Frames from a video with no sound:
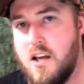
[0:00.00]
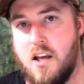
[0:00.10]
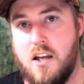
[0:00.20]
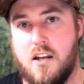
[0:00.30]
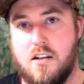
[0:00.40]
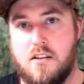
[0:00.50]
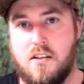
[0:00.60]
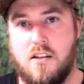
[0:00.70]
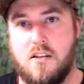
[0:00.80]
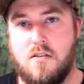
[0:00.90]
And
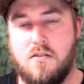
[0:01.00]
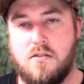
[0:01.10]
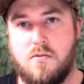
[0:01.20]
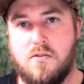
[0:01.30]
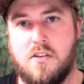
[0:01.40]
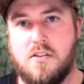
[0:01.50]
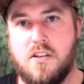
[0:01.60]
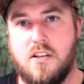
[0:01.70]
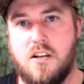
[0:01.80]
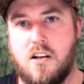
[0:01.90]
in also
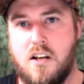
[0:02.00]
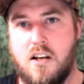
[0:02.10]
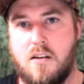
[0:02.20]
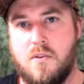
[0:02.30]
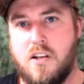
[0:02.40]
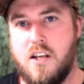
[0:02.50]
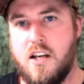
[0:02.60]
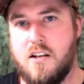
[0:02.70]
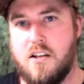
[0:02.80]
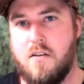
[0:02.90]
saying that, I am
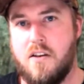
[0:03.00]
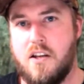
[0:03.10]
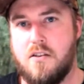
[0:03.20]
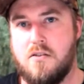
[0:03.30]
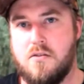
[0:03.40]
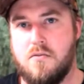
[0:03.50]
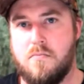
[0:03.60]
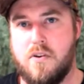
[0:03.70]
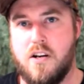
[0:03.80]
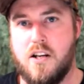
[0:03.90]
looking at going into
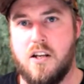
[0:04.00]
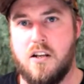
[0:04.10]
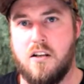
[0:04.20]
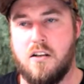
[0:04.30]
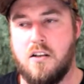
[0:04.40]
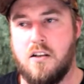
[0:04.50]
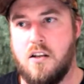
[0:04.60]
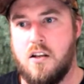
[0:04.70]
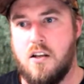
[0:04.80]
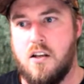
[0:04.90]
breeding
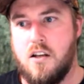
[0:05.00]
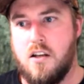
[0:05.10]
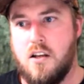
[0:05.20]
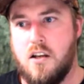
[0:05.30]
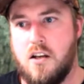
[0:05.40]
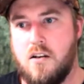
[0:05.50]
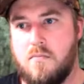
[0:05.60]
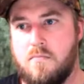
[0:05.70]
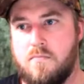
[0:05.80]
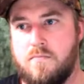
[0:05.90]

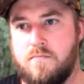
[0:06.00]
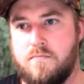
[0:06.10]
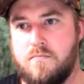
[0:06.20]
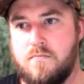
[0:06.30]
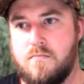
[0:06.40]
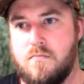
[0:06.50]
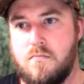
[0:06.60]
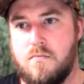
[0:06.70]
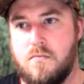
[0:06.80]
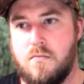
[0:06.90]

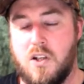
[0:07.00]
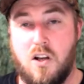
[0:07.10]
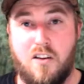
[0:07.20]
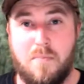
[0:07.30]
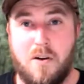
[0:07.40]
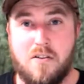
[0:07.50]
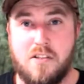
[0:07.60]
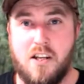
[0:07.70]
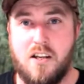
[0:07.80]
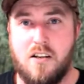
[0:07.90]
my live bearers
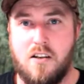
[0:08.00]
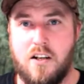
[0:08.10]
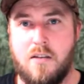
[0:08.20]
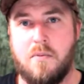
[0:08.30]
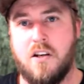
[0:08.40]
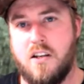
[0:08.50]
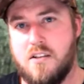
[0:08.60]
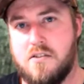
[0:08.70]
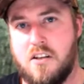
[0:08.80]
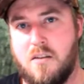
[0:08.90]
again. I am going to
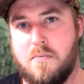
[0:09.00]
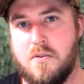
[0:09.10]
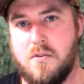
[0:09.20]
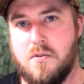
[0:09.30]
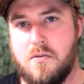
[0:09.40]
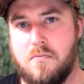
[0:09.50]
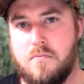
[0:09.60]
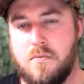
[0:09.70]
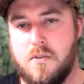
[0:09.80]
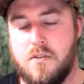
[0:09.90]
get set up and do
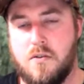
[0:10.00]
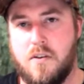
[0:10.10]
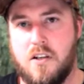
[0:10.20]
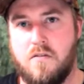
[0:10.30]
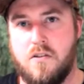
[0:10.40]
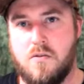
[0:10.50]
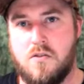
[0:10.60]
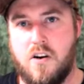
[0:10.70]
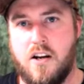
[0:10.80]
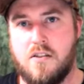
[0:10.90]
individual
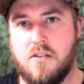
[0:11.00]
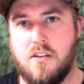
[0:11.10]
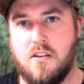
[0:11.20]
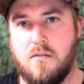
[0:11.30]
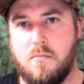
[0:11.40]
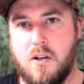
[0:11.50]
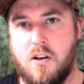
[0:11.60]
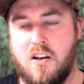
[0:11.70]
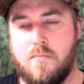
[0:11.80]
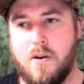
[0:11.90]
strains in my
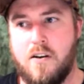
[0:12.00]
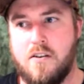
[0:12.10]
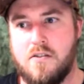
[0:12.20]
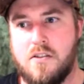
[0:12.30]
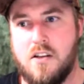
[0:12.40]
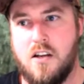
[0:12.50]
live bearers.